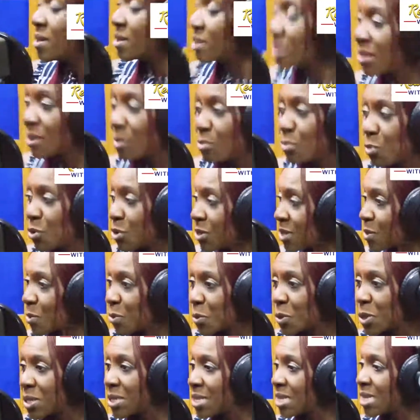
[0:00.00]
the most
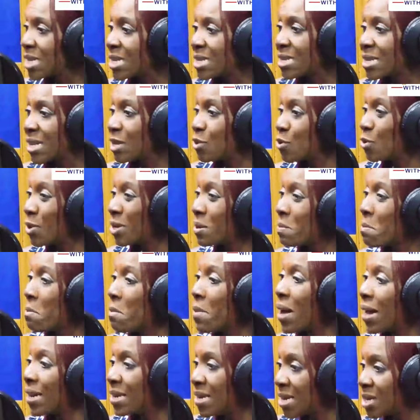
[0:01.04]
important thing is that you
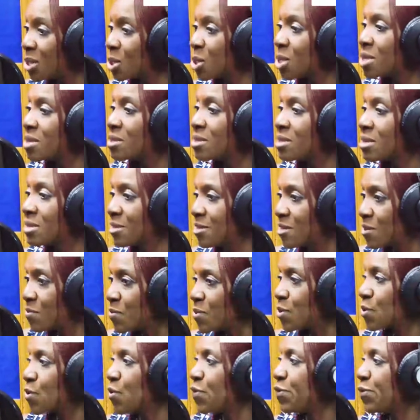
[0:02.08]
can manage the
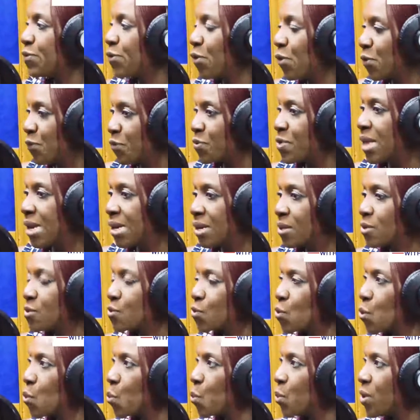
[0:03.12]
series of things.
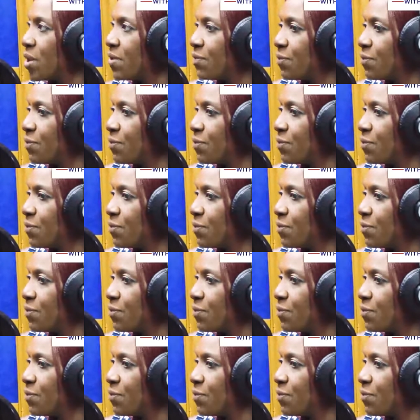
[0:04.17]
So